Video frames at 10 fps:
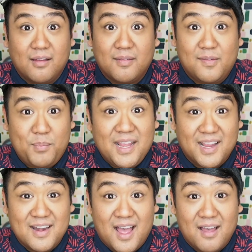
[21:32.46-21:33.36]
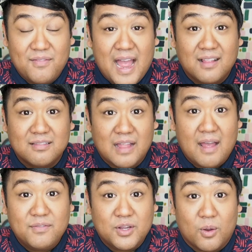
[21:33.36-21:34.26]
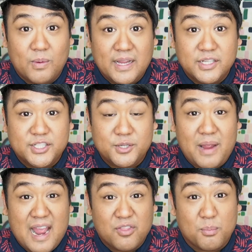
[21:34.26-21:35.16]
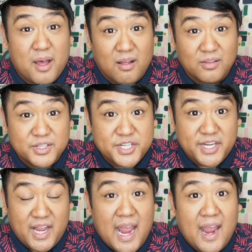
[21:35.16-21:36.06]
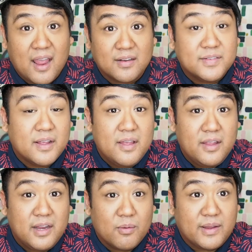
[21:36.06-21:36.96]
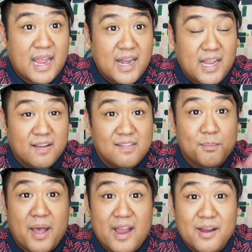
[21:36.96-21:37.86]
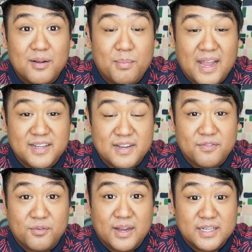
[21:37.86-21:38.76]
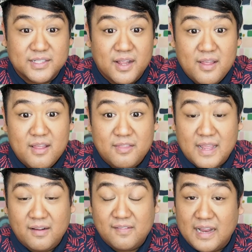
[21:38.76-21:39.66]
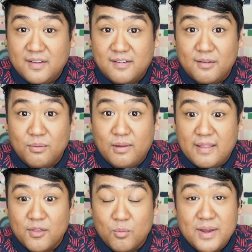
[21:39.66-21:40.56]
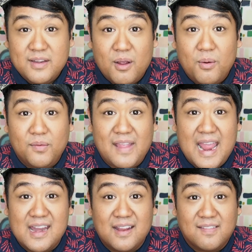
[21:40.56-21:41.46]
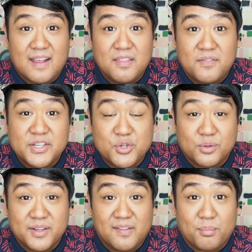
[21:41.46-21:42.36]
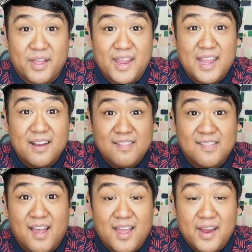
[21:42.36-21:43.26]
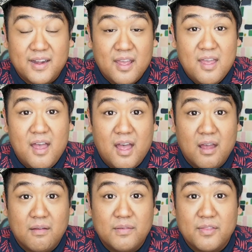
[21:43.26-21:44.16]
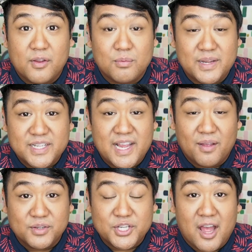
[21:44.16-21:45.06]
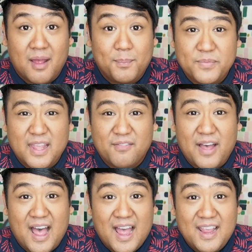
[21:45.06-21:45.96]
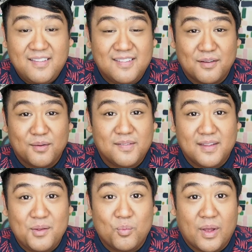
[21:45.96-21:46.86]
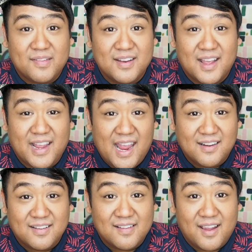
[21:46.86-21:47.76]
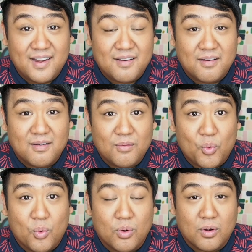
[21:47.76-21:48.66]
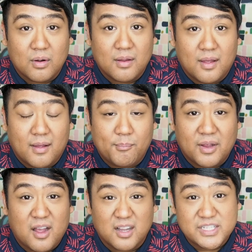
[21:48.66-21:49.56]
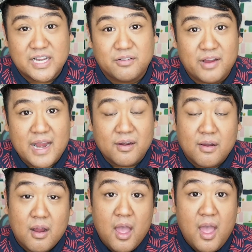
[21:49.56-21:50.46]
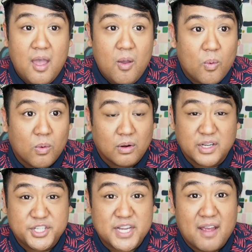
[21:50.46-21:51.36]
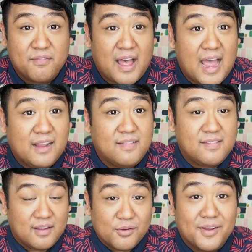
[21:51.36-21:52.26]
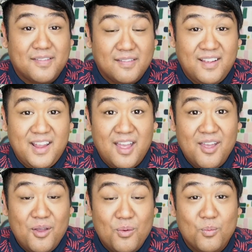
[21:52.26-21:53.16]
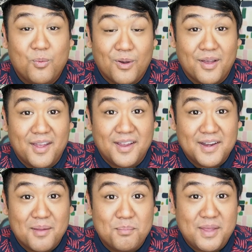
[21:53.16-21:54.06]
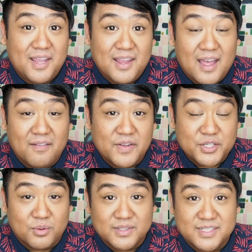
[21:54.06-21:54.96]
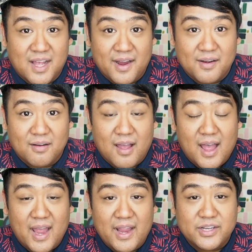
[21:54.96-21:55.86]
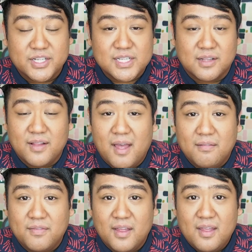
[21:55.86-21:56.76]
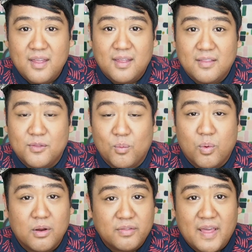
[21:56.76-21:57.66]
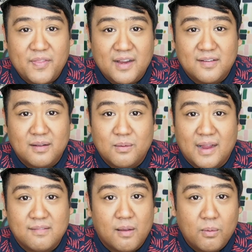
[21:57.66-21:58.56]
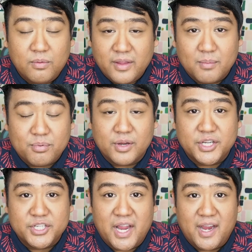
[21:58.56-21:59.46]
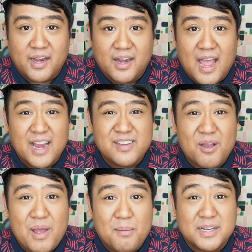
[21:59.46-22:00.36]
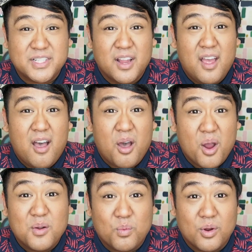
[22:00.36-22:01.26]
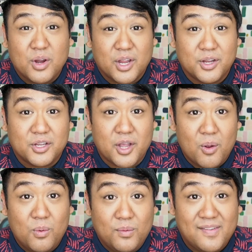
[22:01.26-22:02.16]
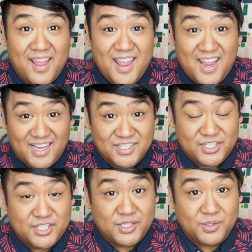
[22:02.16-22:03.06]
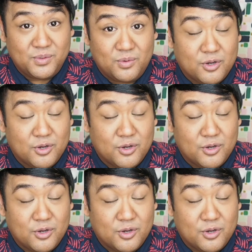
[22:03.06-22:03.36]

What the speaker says: speaking of, I love going to Anthropologie and getting inspired by different things they do in their windows and inside the visual display inside of their retail shops. If I seriously wasn't a cake designer or a content creator or a chef, I seriously would be a visual designer. I just love the work that they do. I totally appreciate it. I know how much hard work goes into